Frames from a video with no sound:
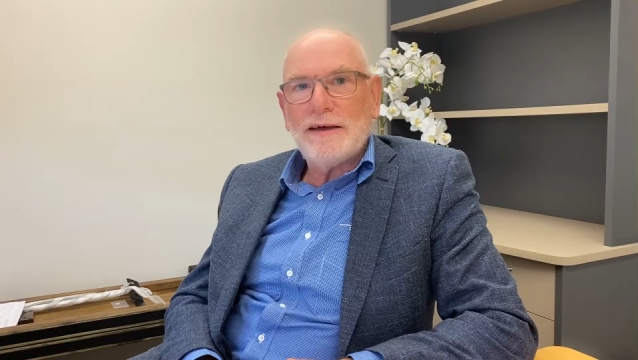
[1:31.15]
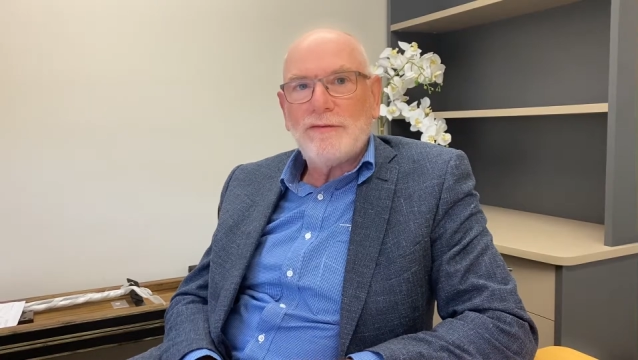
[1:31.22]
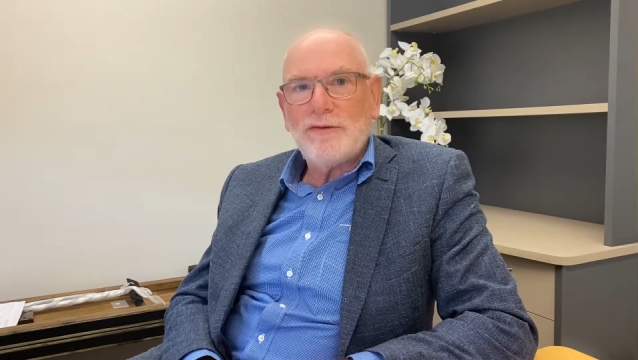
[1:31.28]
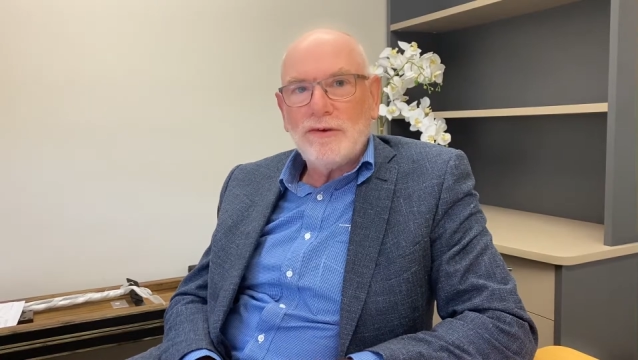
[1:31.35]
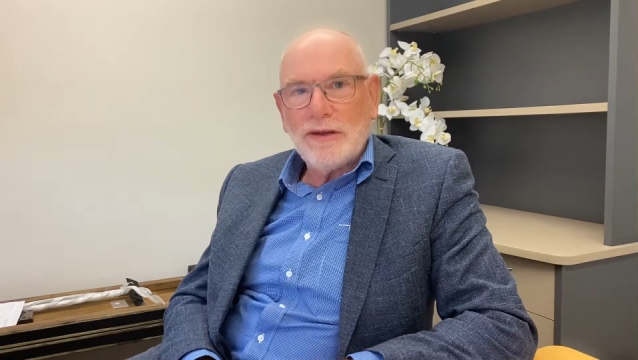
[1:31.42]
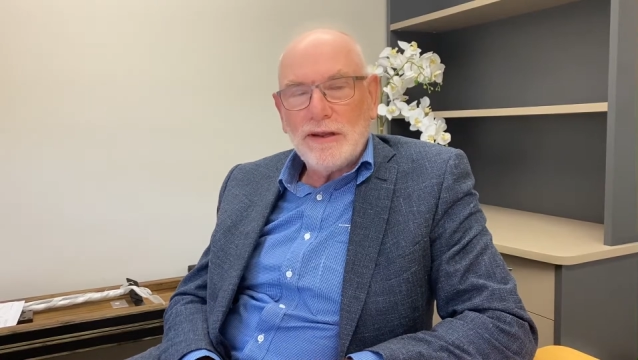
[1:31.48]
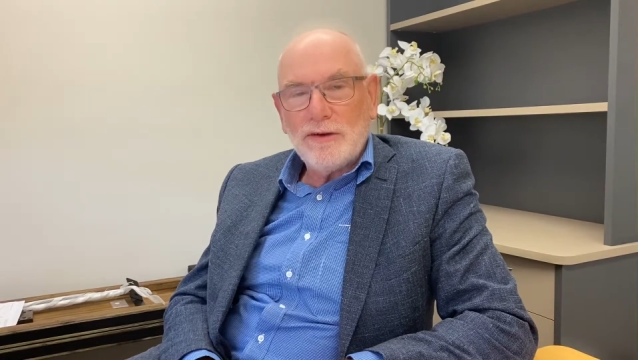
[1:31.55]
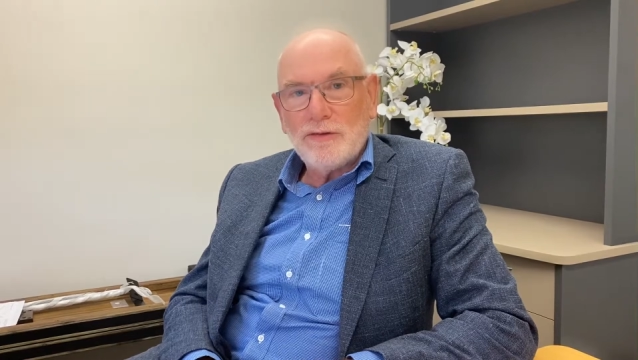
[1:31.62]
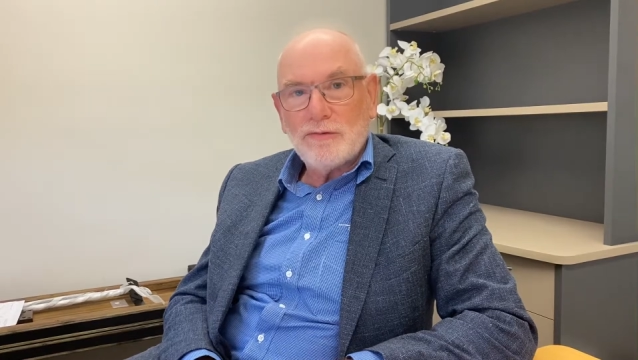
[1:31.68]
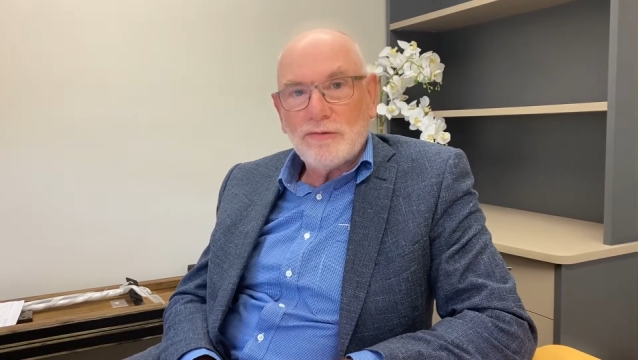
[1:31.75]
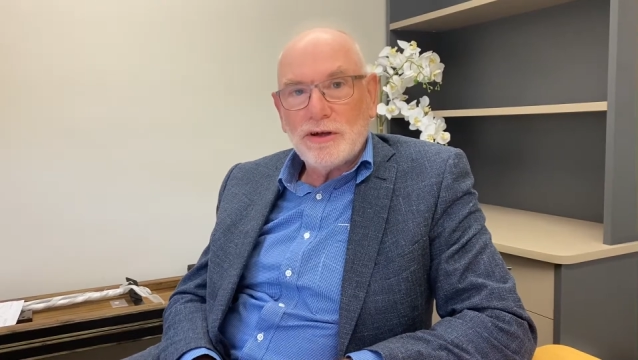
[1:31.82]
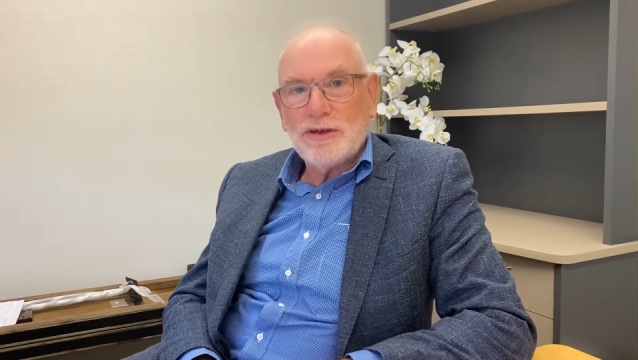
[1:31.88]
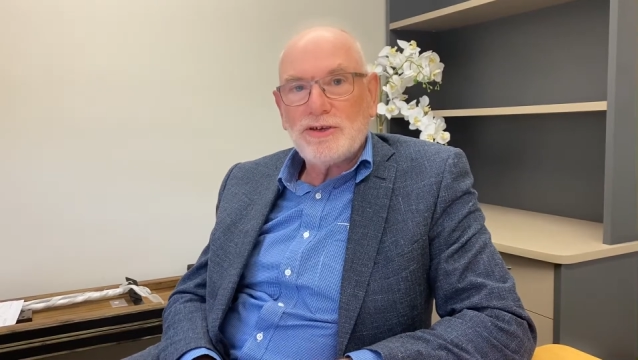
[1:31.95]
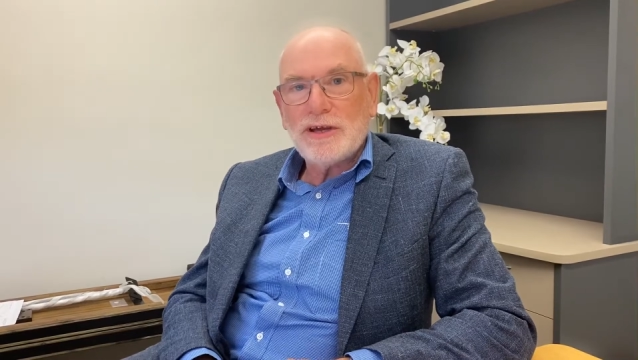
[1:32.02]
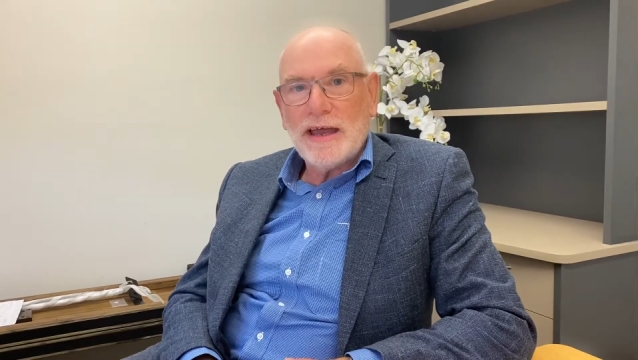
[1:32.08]
If you need to
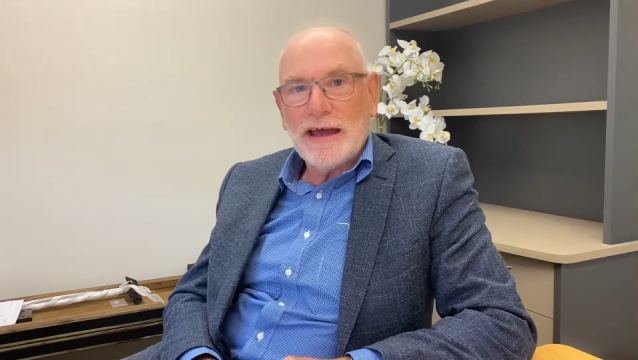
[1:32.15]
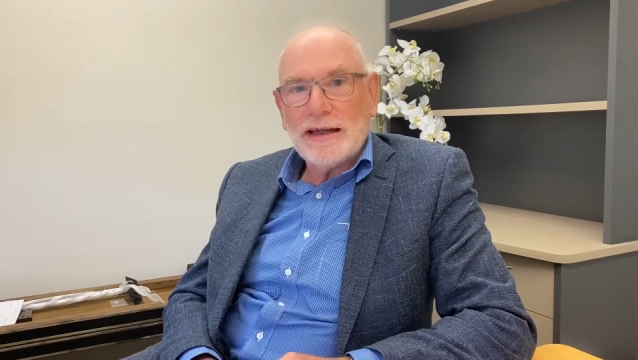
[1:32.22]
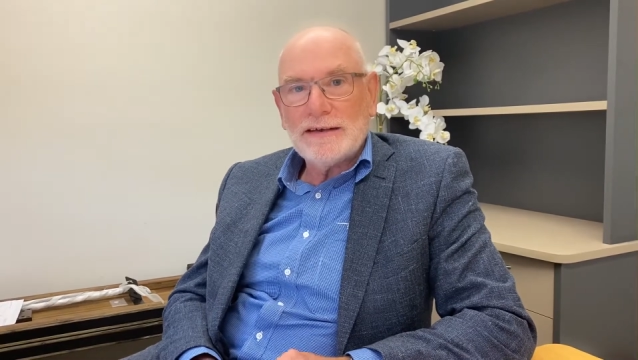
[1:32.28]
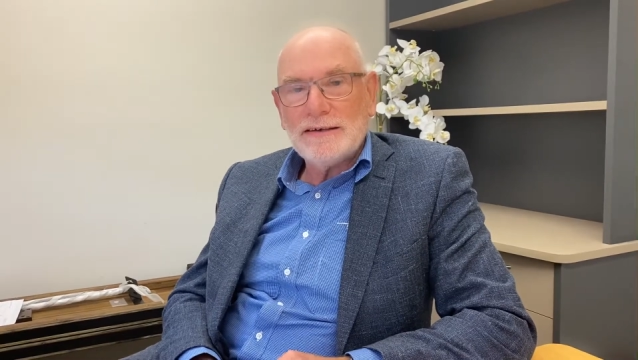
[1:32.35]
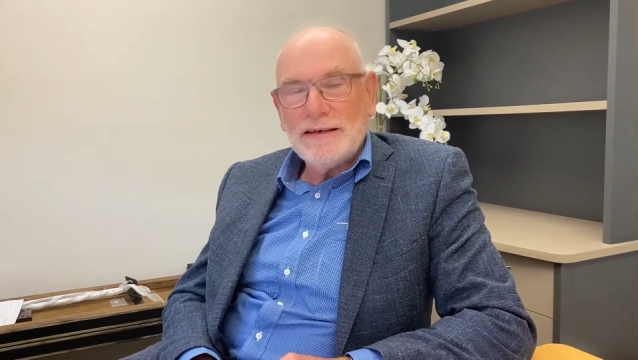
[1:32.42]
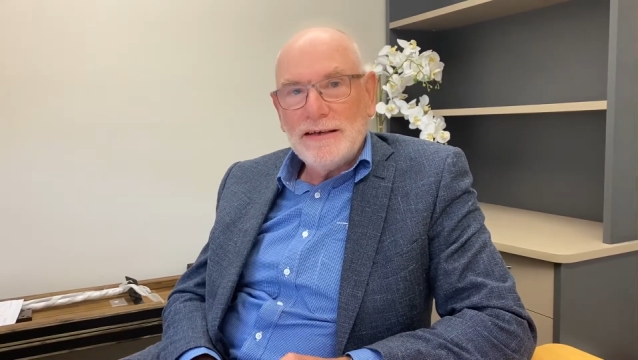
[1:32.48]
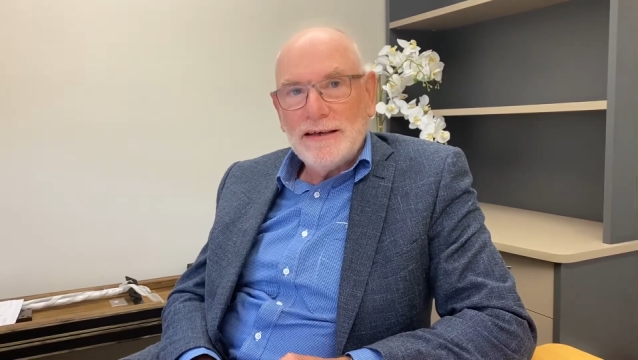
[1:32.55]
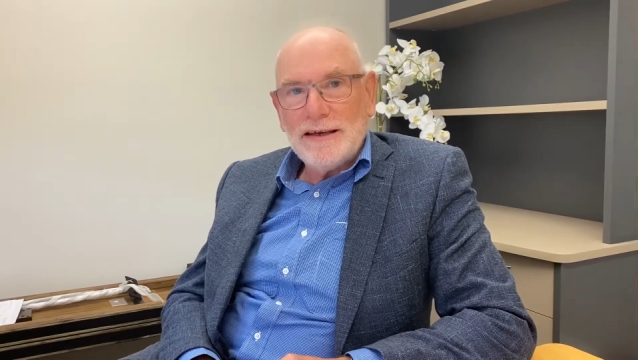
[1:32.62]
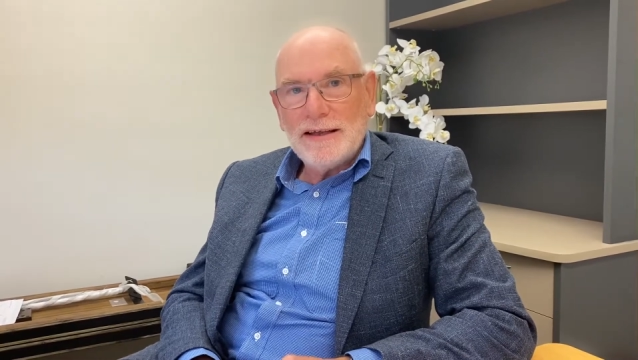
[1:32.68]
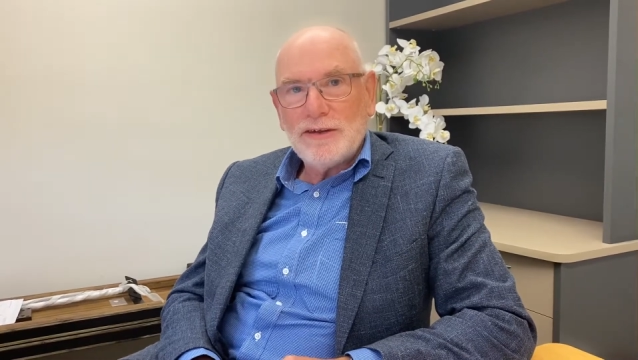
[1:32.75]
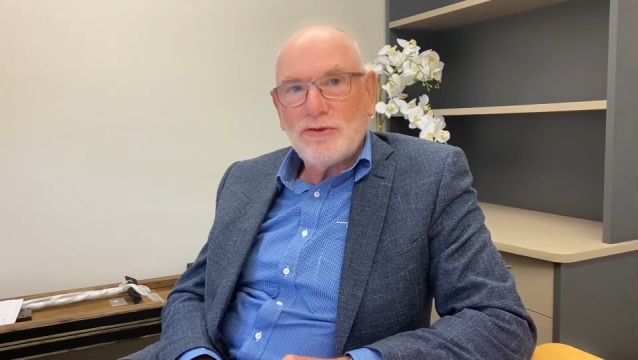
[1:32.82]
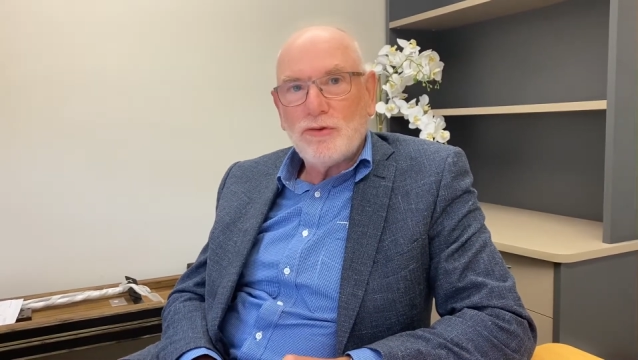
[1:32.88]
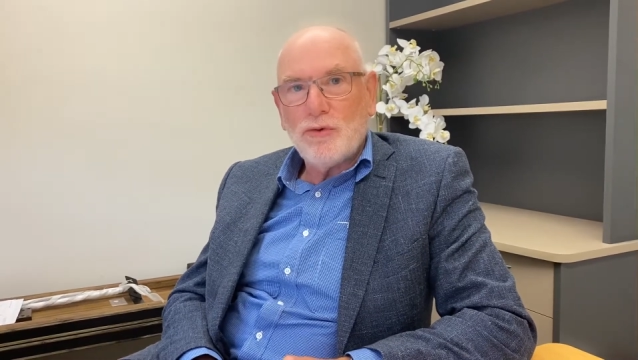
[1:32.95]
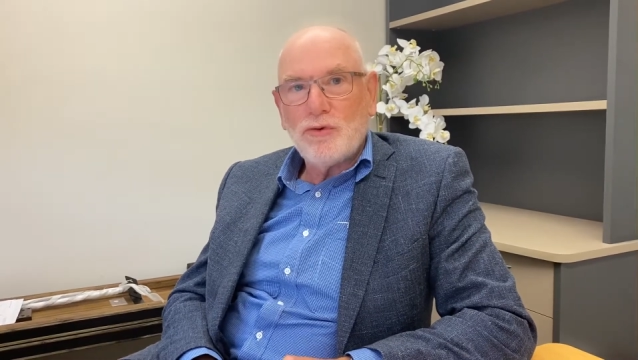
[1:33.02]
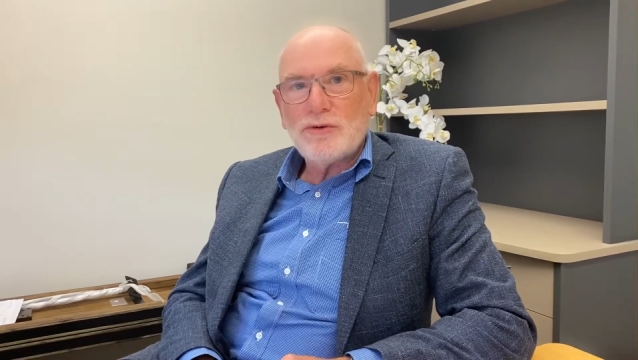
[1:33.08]
reach out
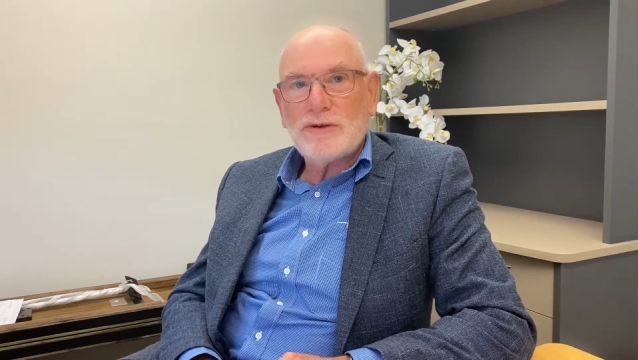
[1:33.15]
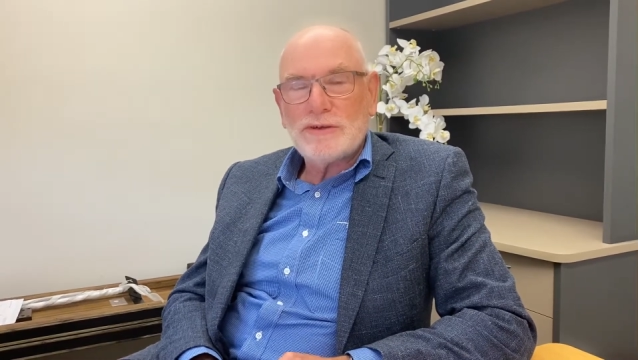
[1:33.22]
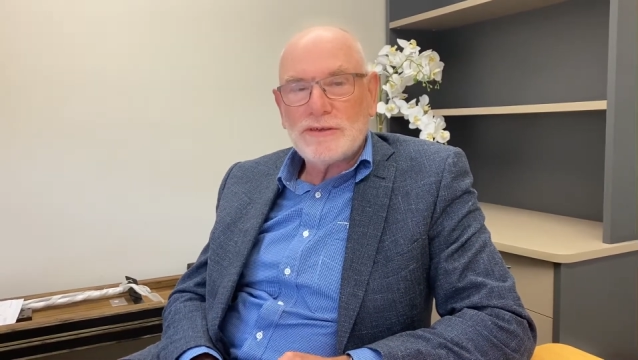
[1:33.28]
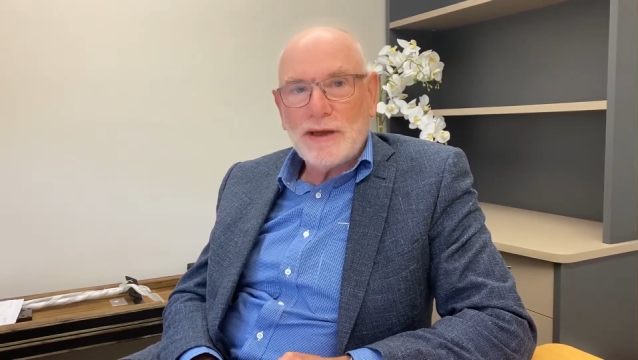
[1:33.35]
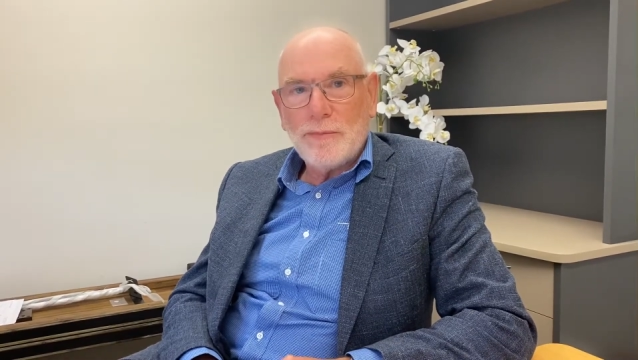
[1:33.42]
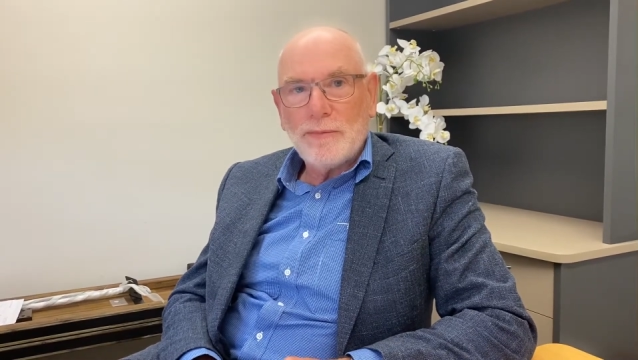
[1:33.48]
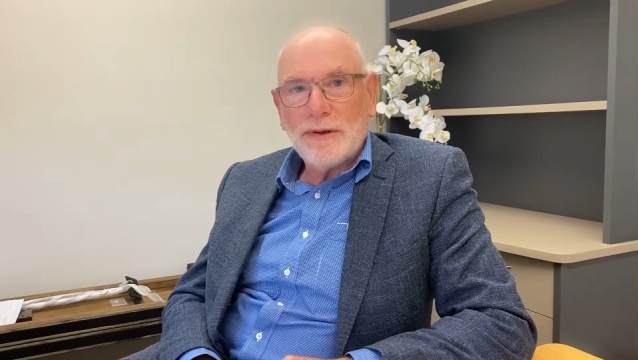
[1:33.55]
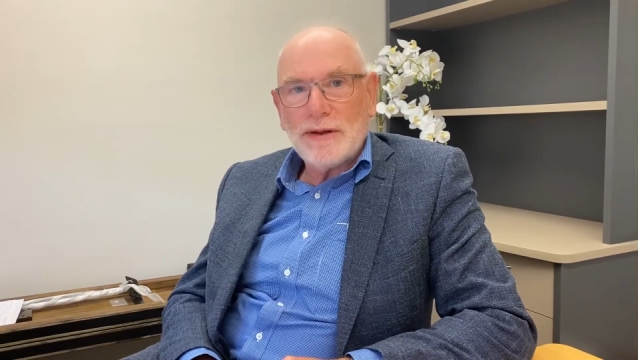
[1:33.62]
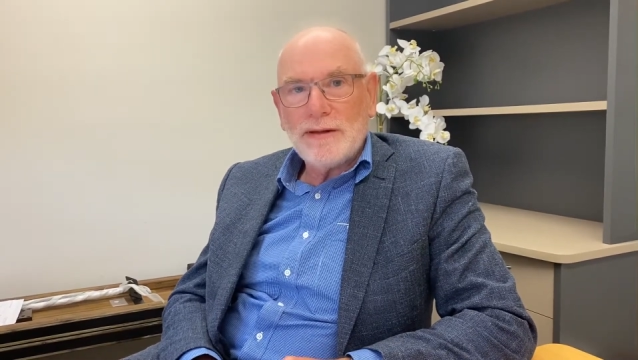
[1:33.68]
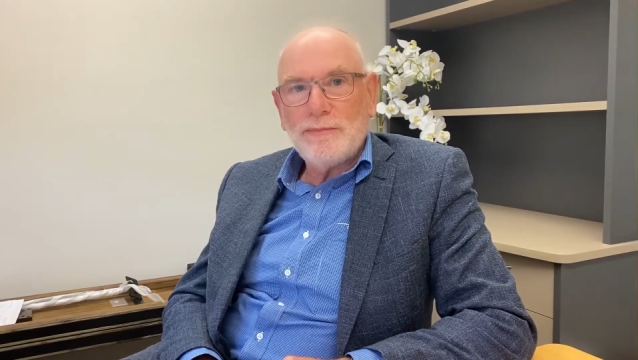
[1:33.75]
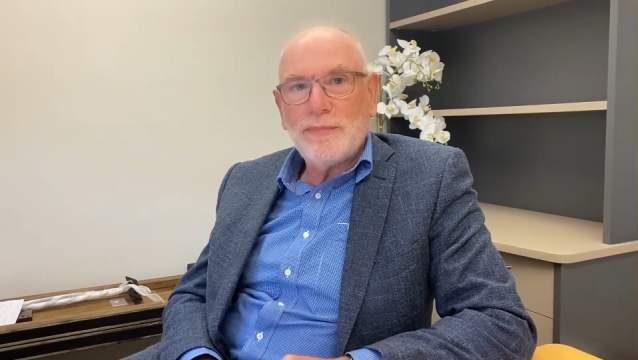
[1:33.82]
and talk to somebody,